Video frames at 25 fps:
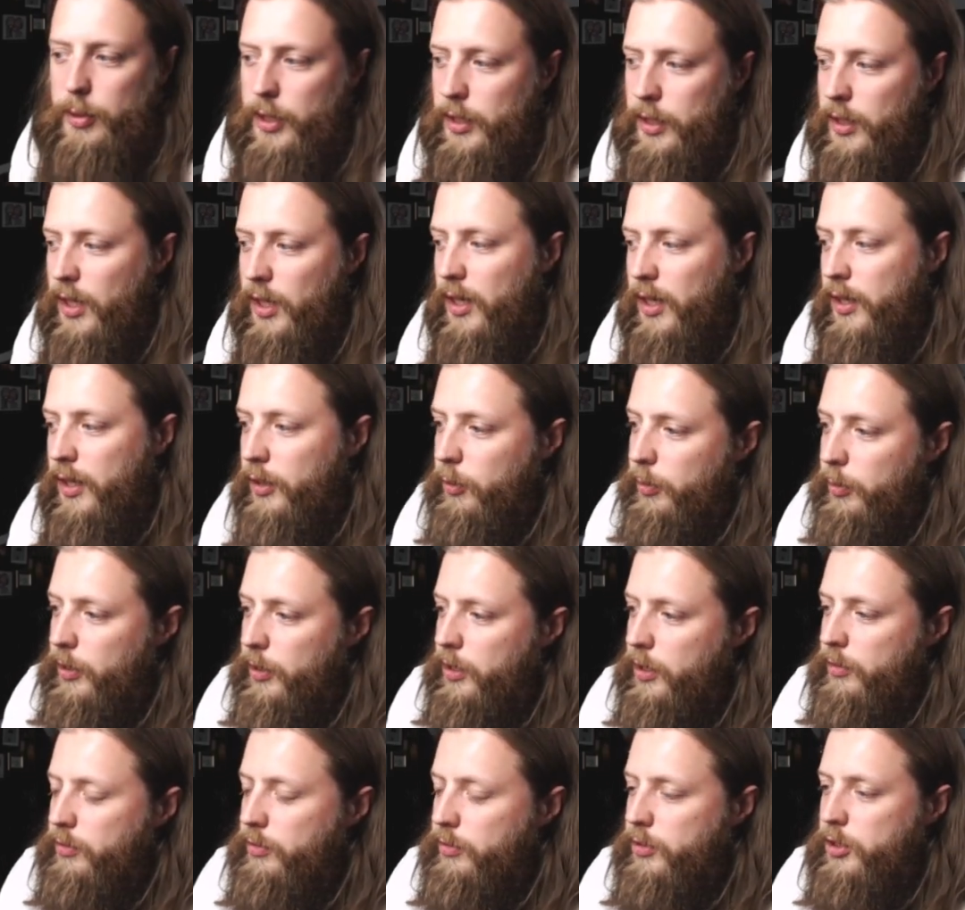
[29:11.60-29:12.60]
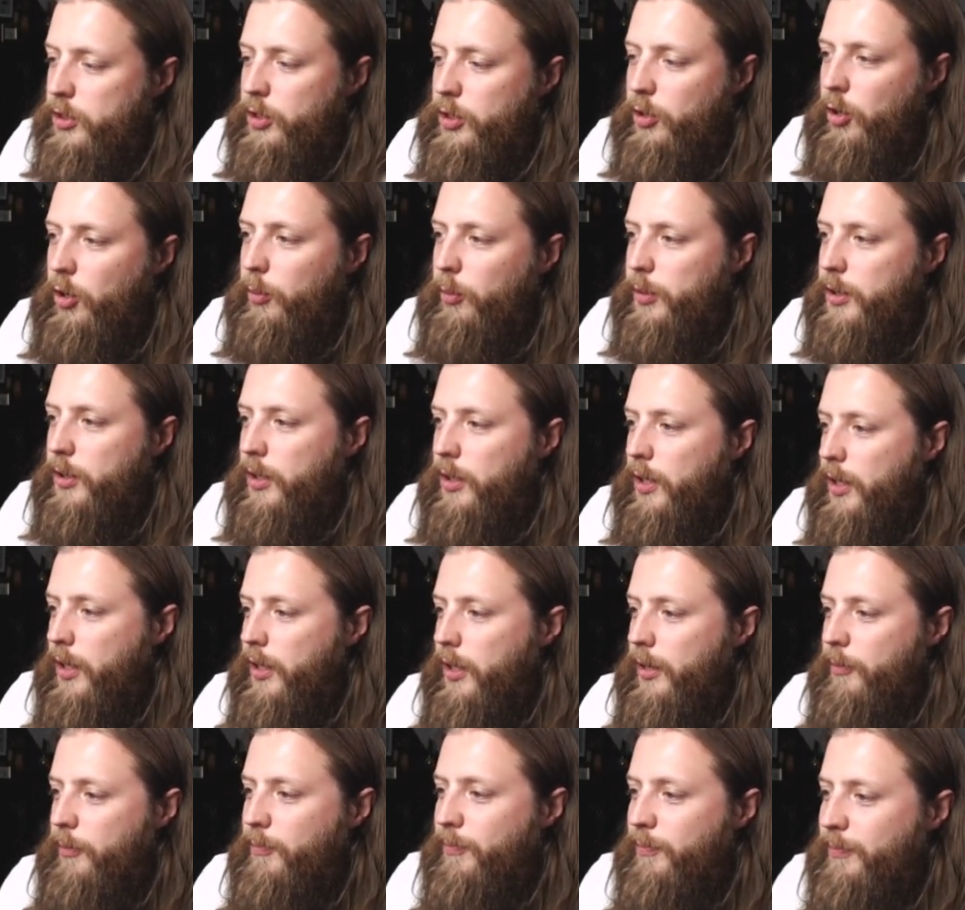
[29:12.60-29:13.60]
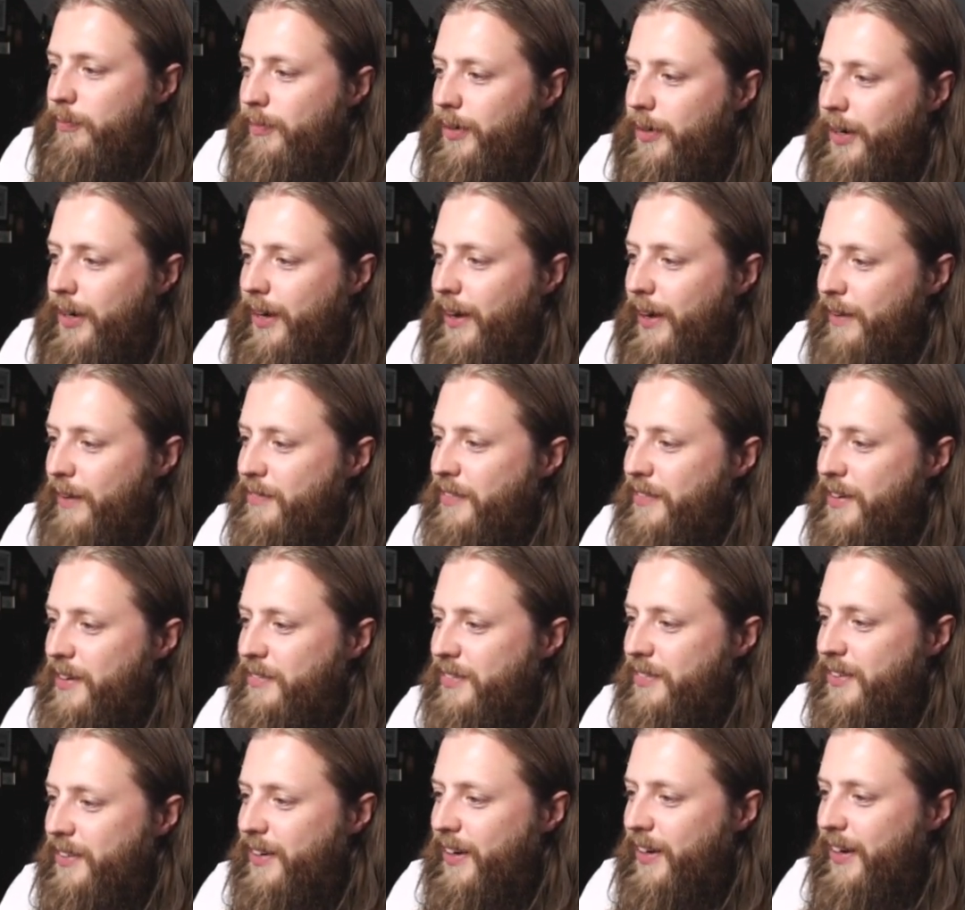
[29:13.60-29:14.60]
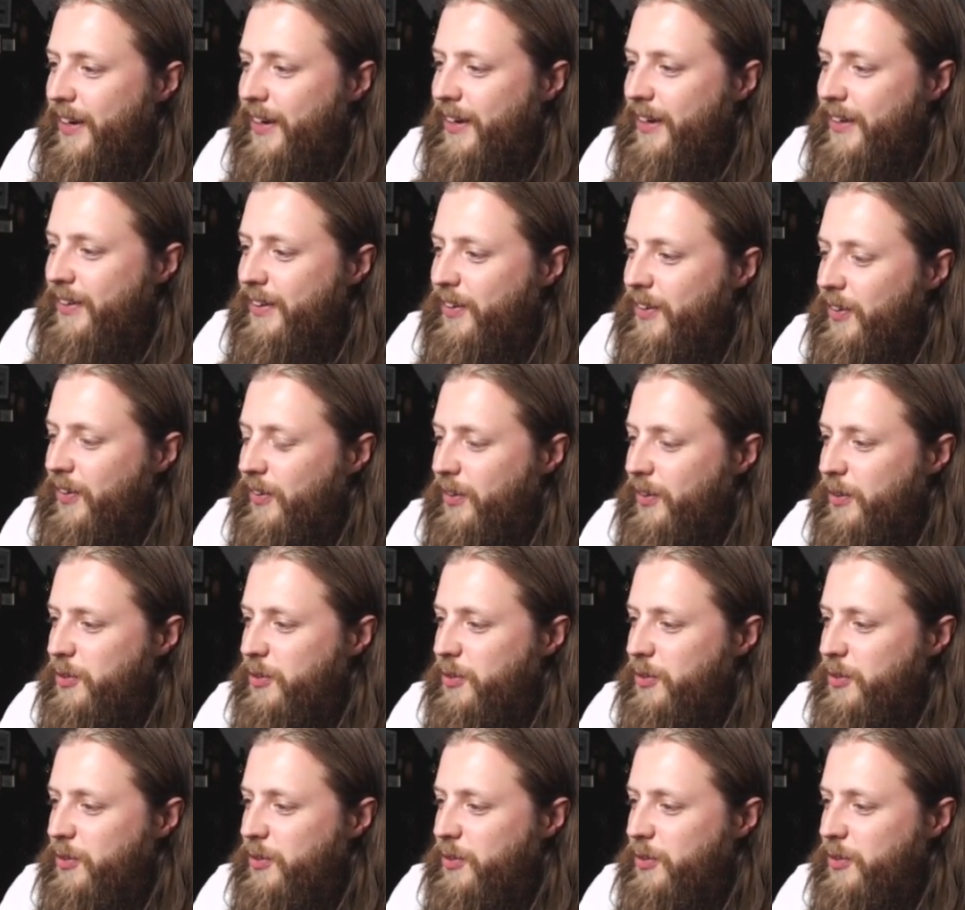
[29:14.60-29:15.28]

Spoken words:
been a little bit different to normal. I've even not